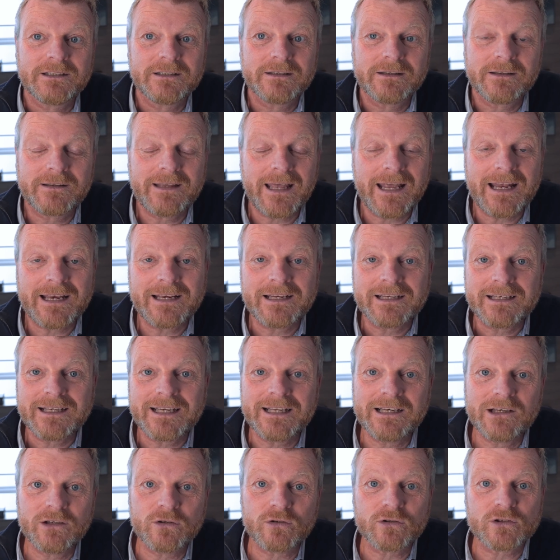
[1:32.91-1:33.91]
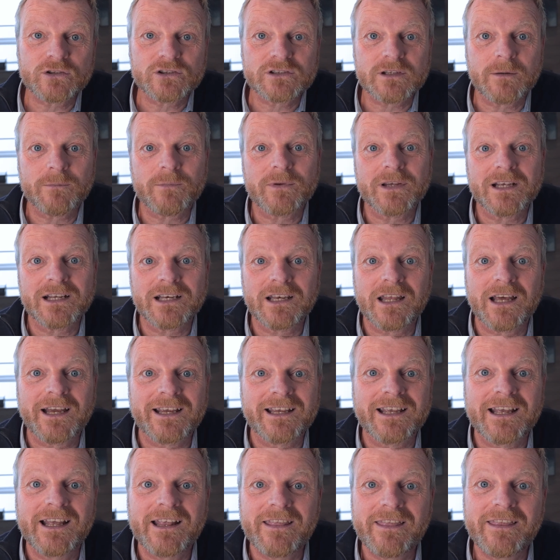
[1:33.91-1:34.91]
then it looks something like
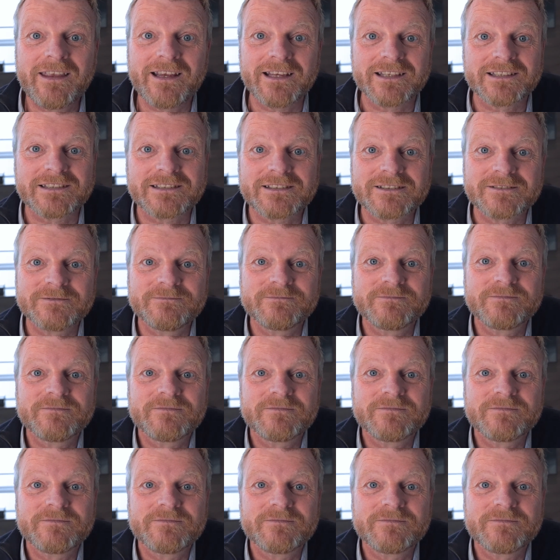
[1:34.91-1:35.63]
this.